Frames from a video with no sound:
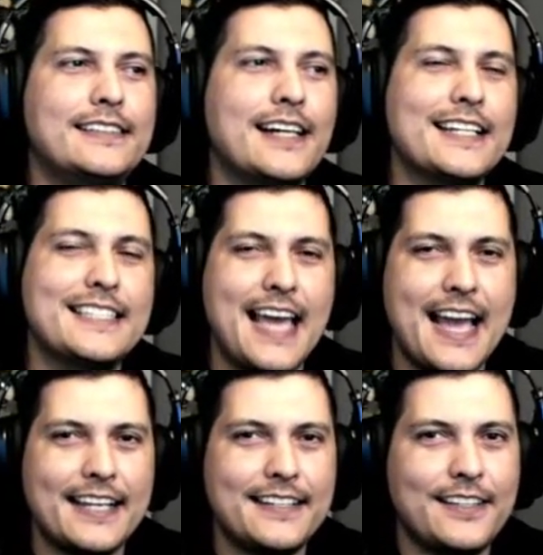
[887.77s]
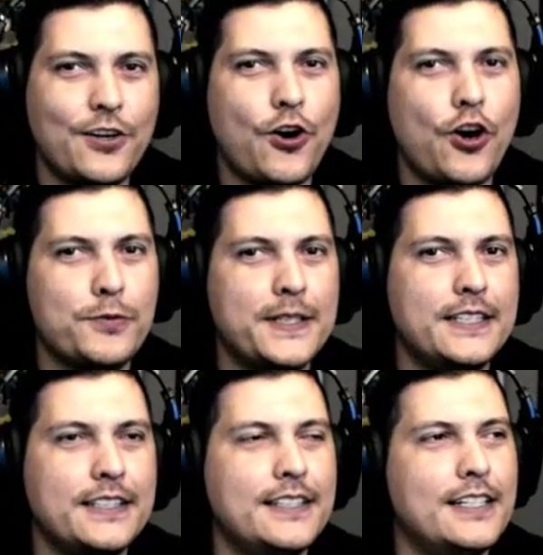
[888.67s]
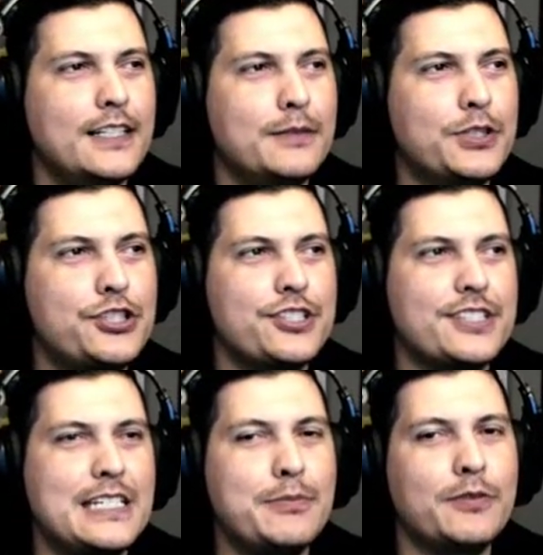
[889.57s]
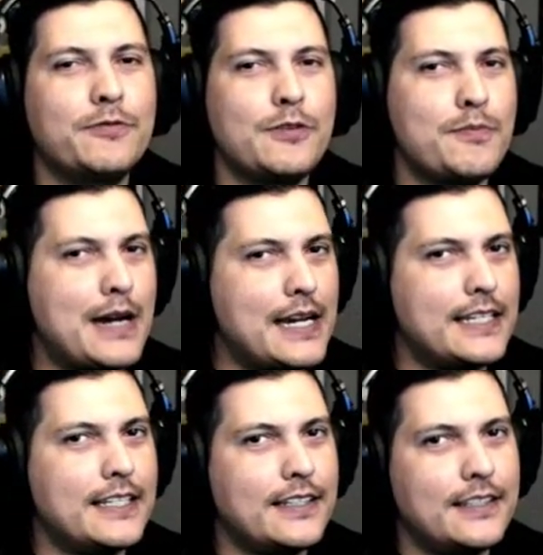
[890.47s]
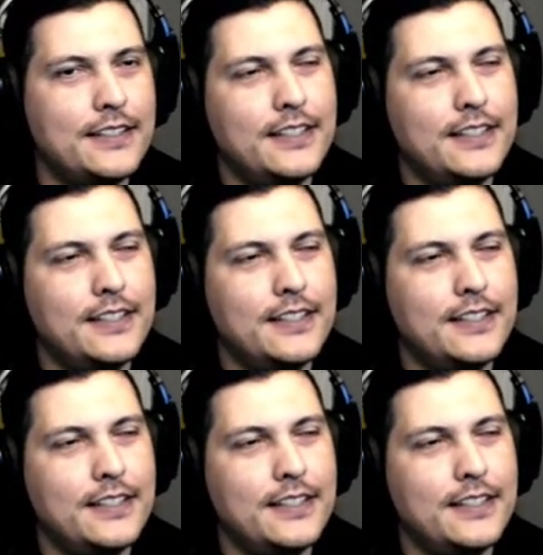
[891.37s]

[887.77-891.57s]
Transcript: attack their army, but just keep them from mining.